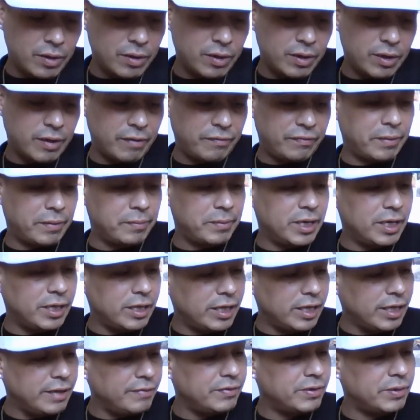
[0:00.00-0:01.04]
if I'm going to
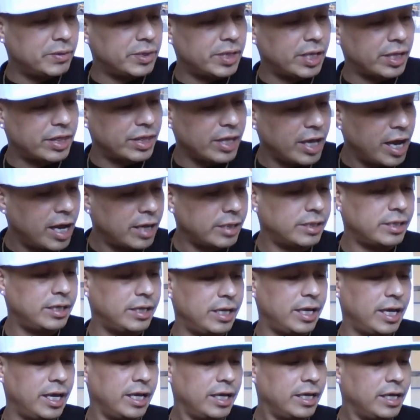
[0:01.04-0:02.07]
leave you with a thought
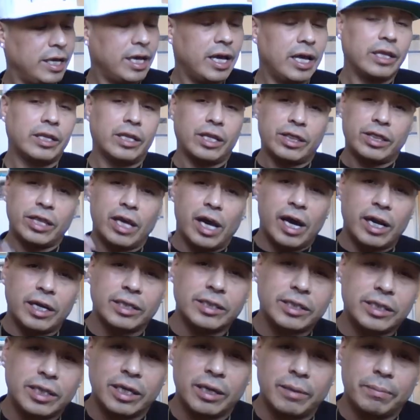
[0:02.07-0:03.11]
today, the thought
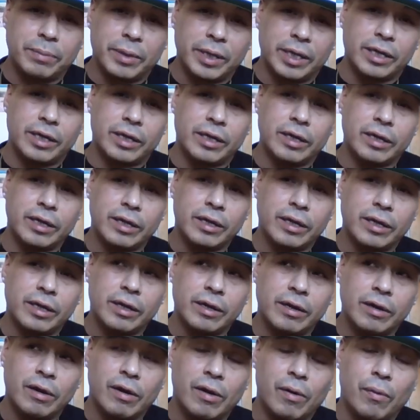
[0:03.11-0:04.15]
is going to be
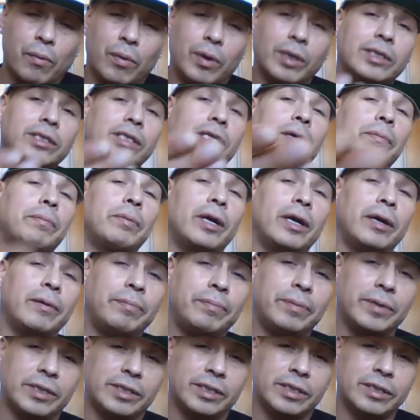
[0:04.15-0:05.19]
what is your
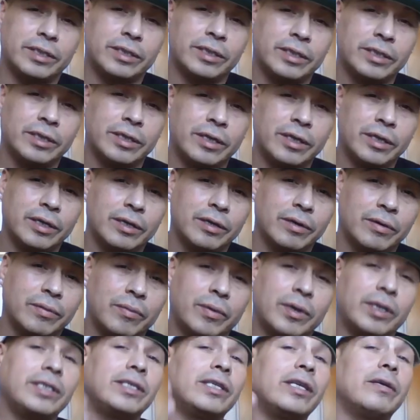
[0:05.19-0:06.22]
purpose?
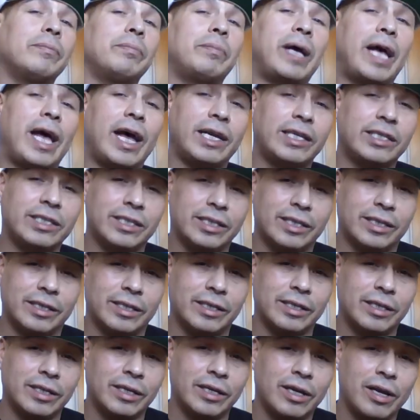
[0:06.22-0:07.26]
What is your passion?
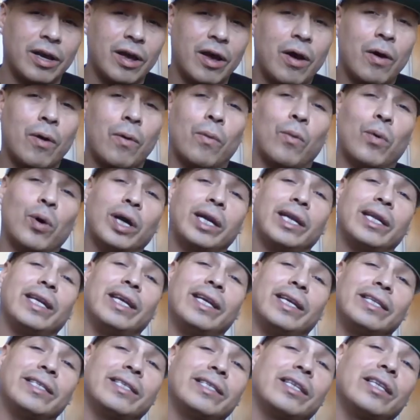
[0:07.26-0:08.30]
What
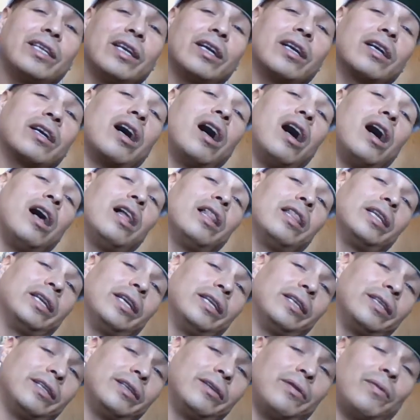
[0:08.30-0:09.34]
is your
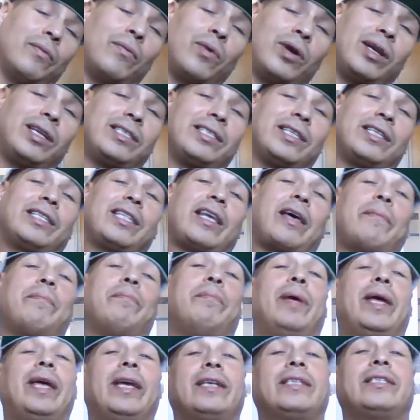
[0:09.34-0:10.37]
calling? What is it that
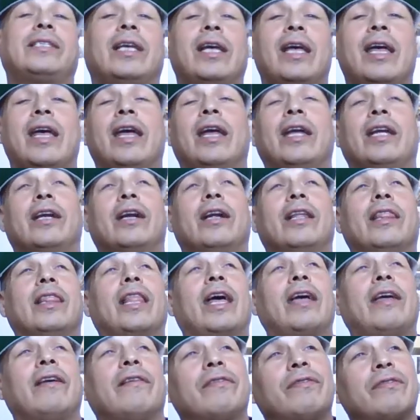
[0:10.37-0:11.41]
makes your
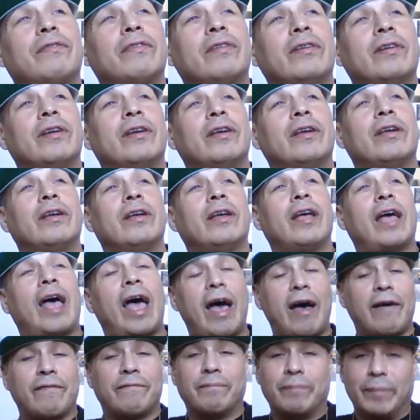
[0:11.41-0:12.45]
life
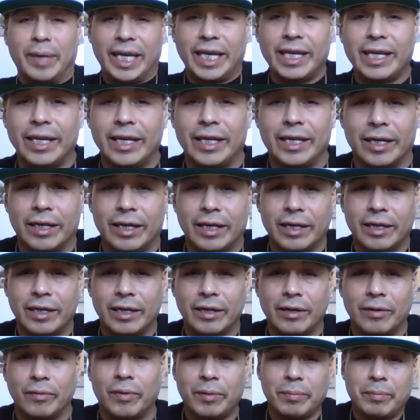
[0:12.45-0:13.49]
have meaning?
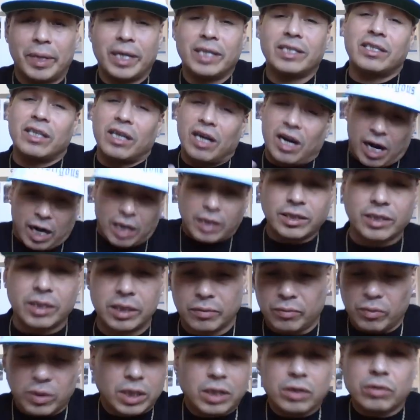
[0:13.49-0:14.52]
What makes your heart
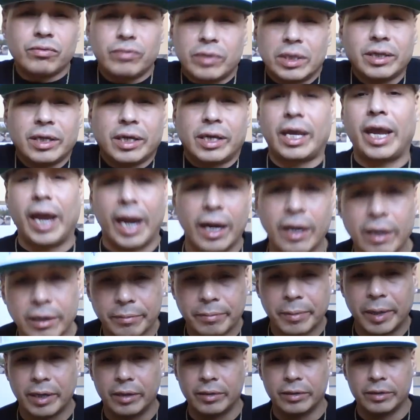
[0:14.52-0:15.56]
sing? What do you really care
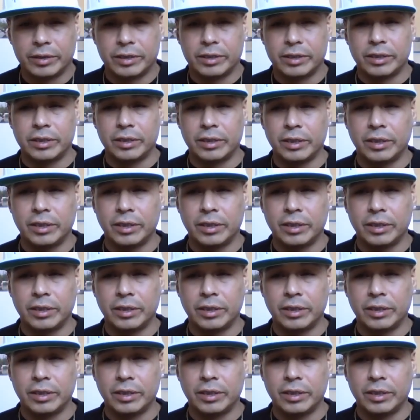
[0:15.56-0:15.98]
about?